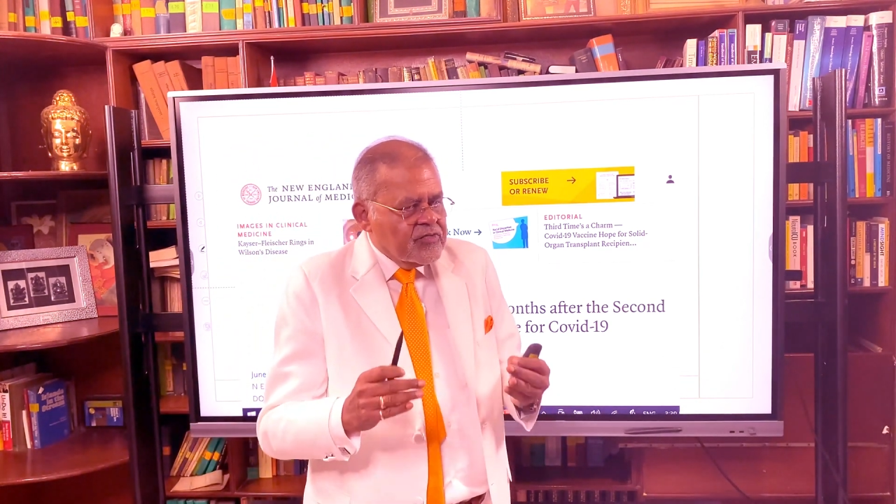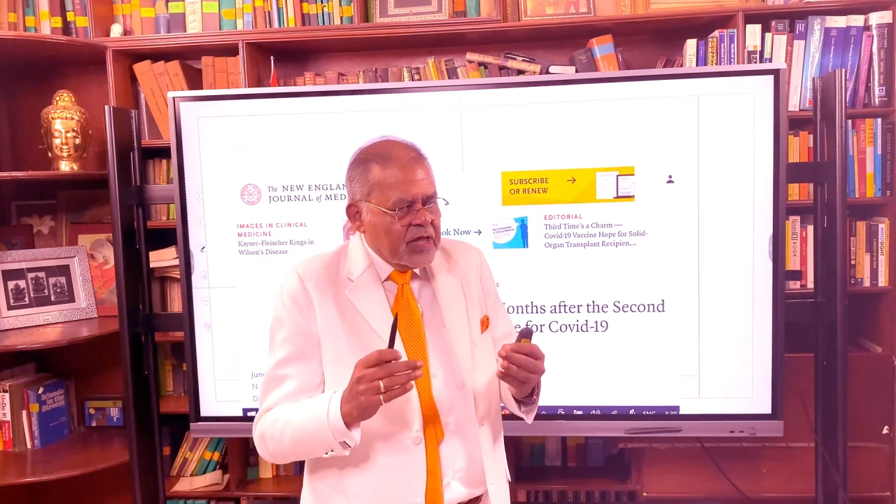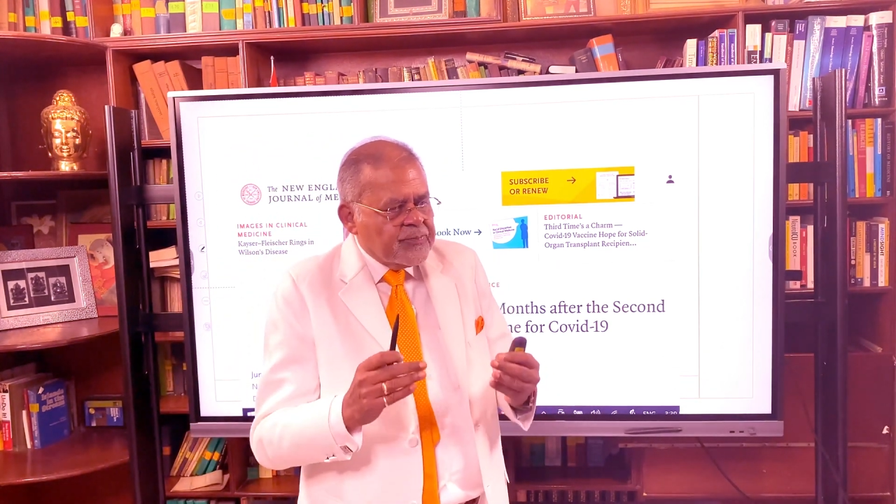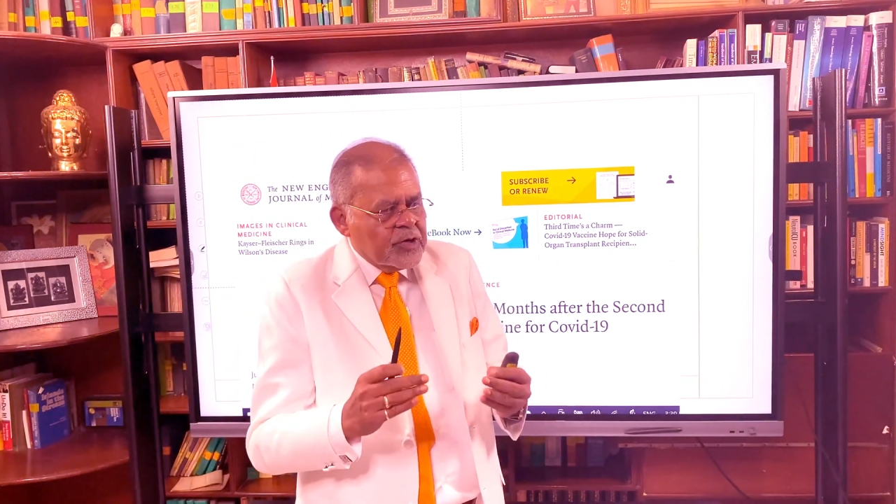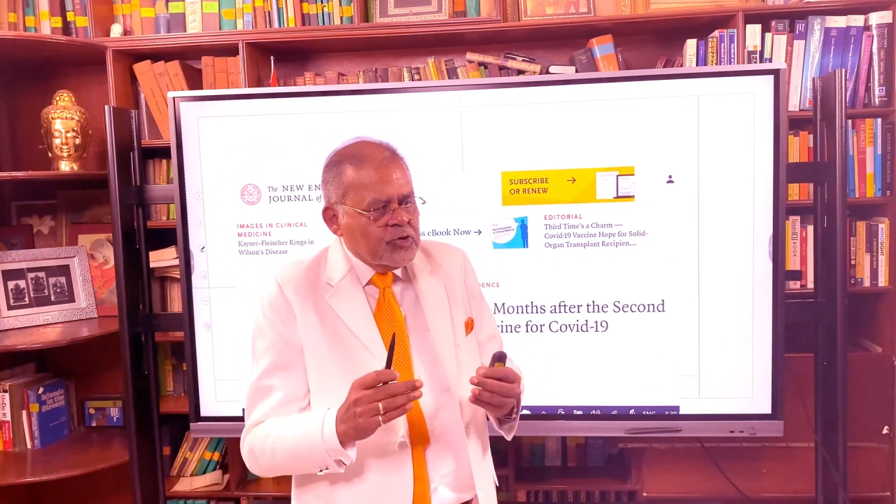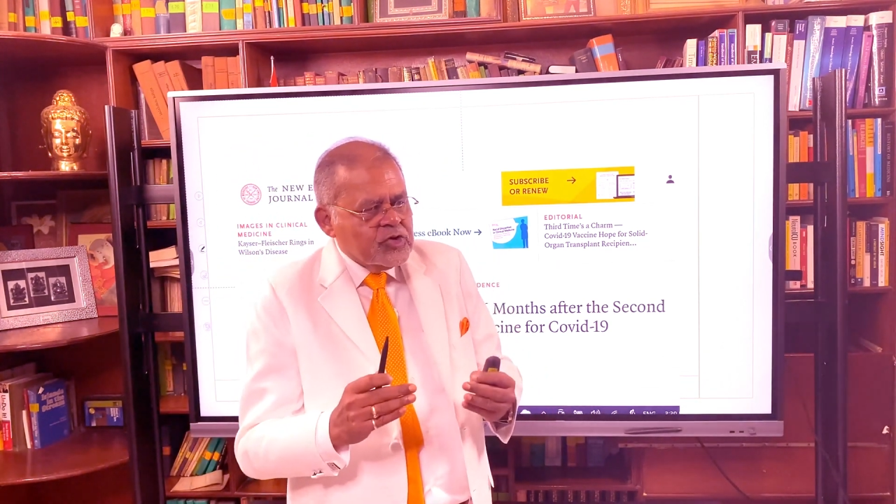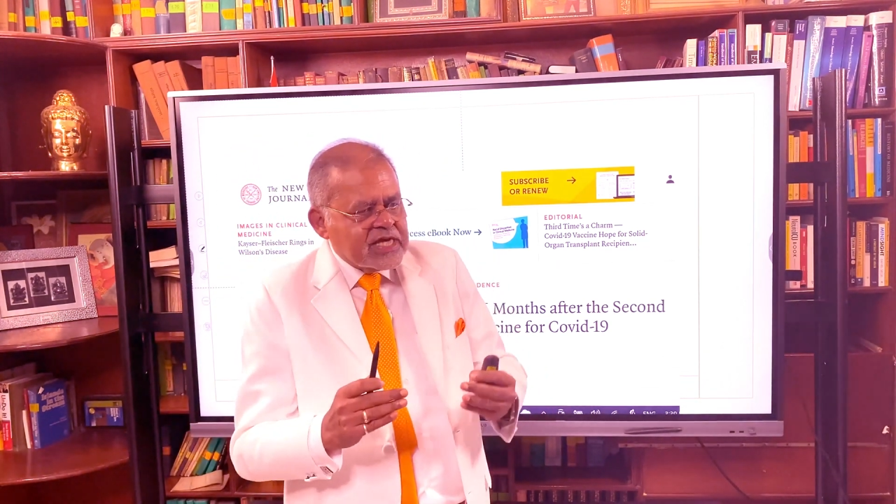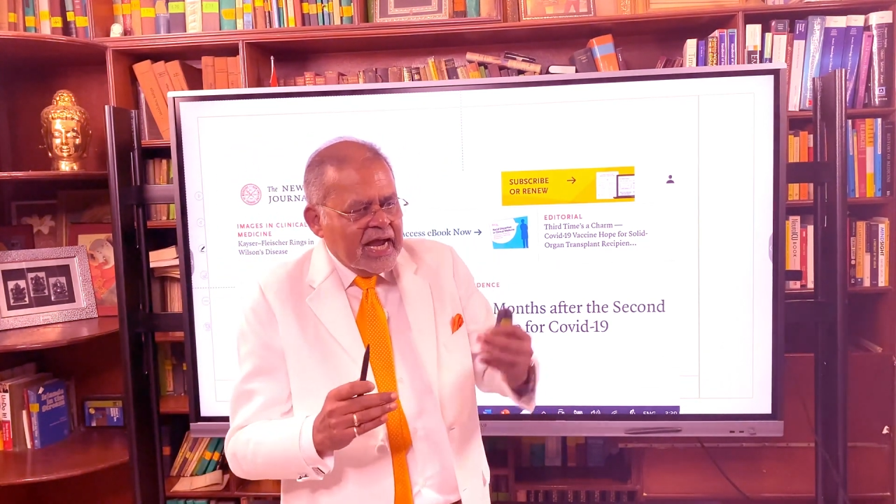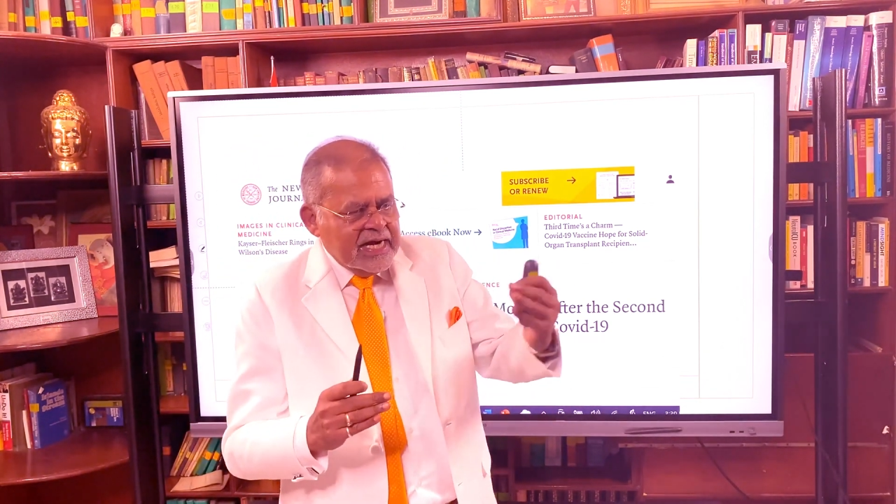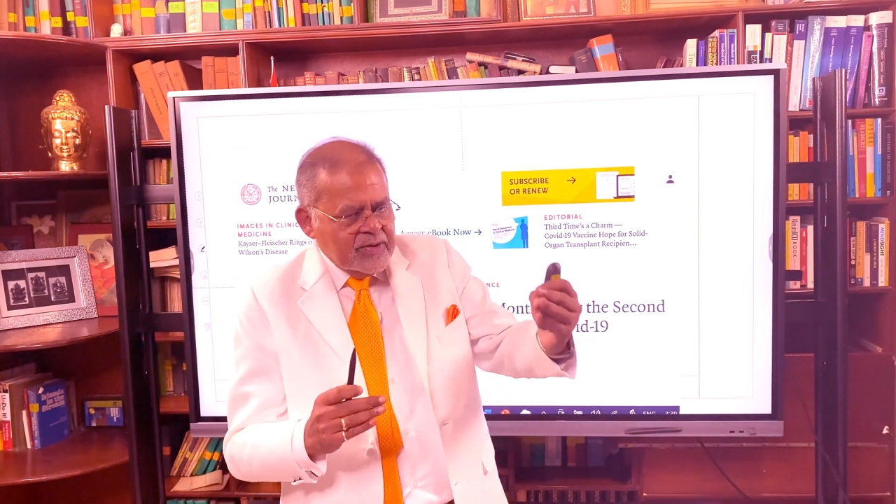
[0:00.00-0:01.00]
they
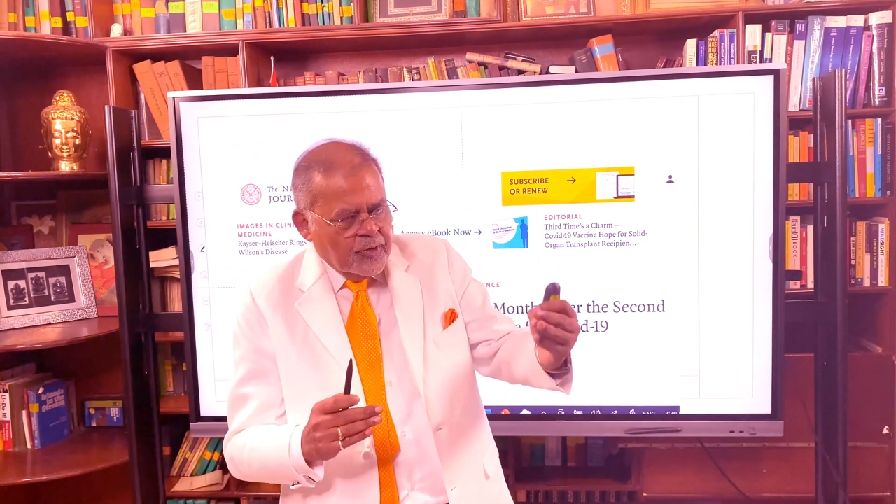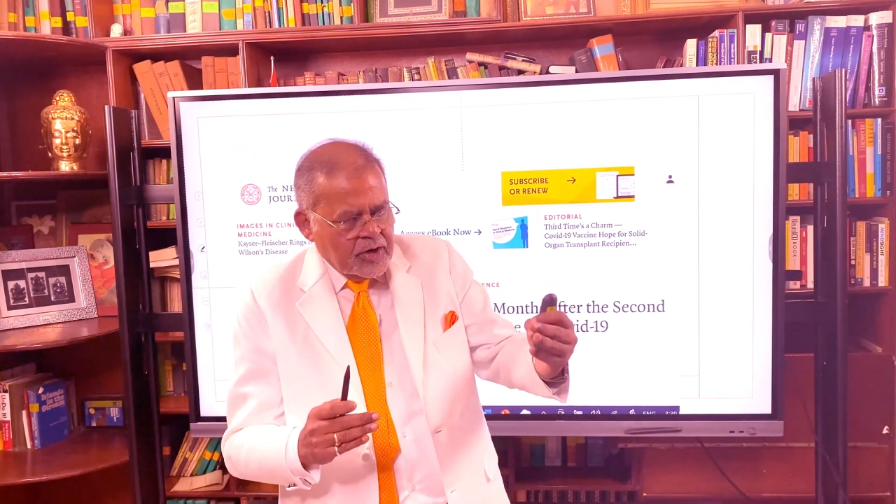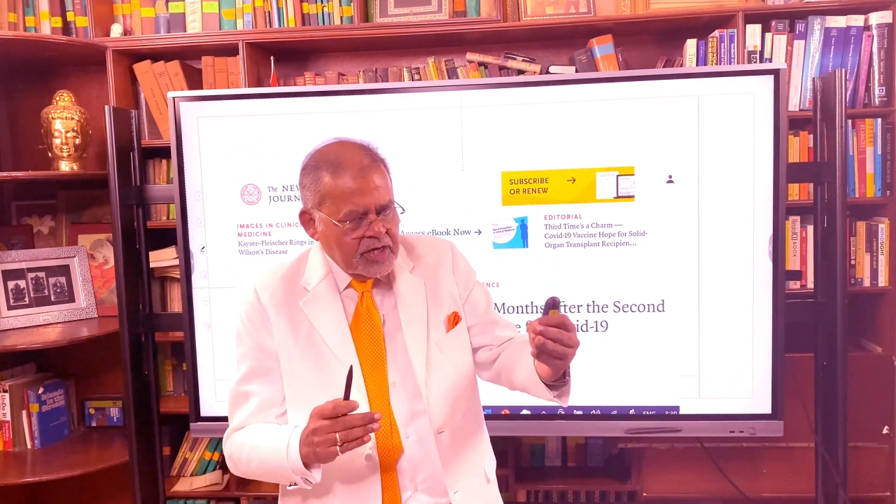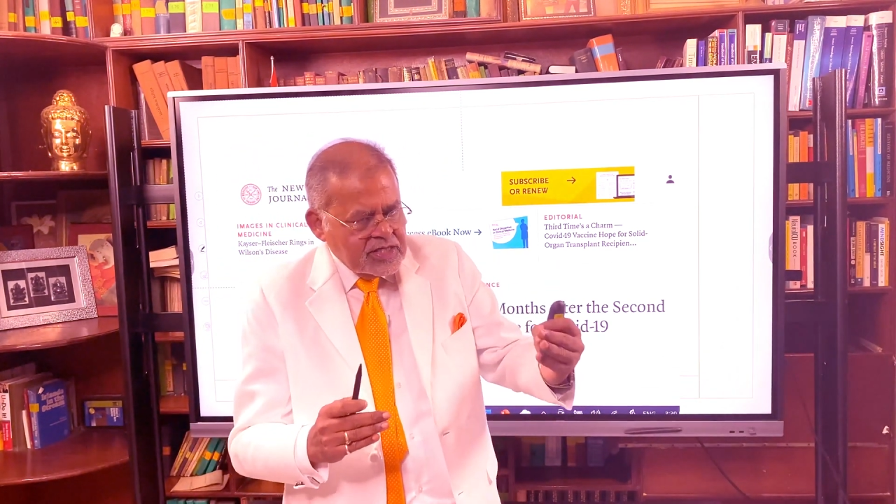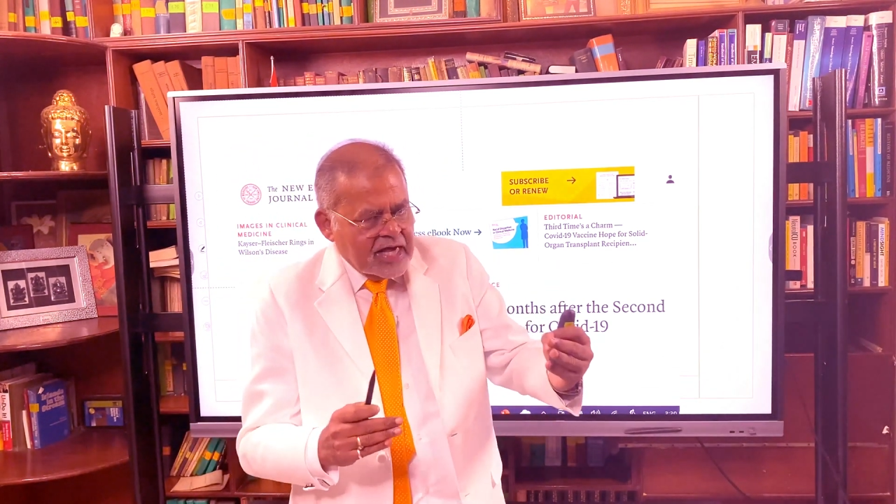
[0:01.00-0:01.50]
produce antibodies